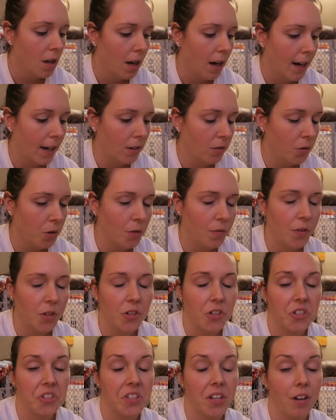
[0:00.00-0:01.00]
I don't know if
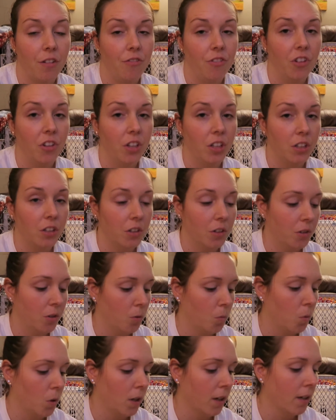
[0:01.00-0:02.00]
they're just not feeling good
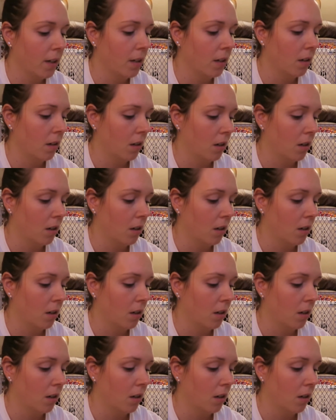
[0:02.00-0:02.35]
or what.